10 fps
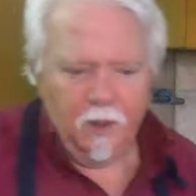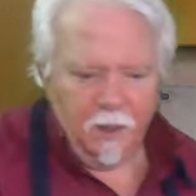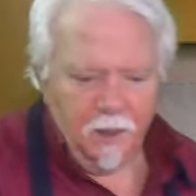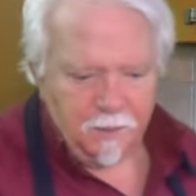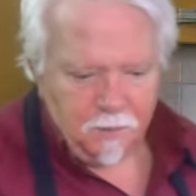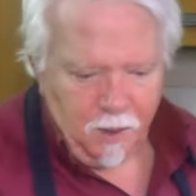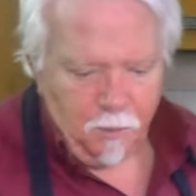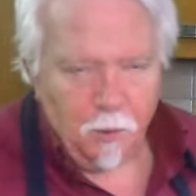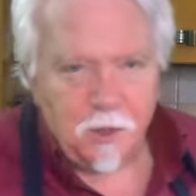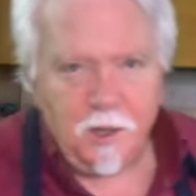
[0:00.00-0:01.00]
get a
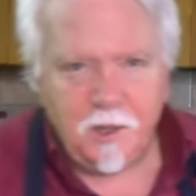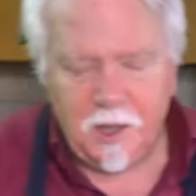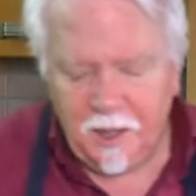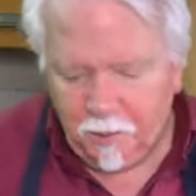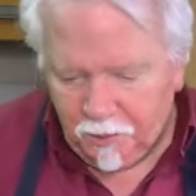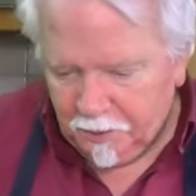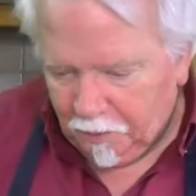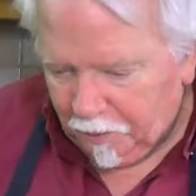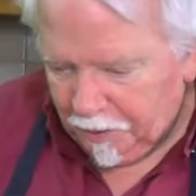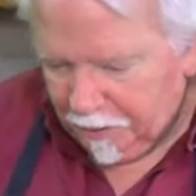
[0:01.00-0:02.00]
roasting tin
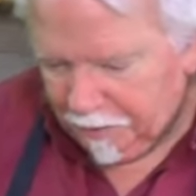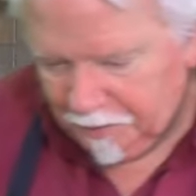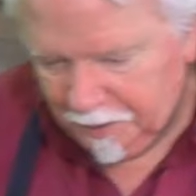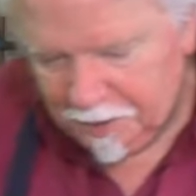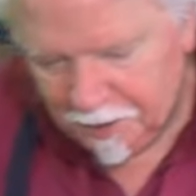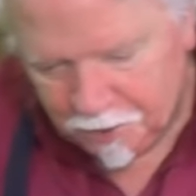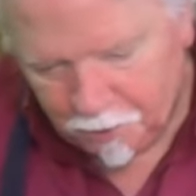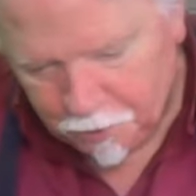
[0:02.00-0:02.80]
or a dish or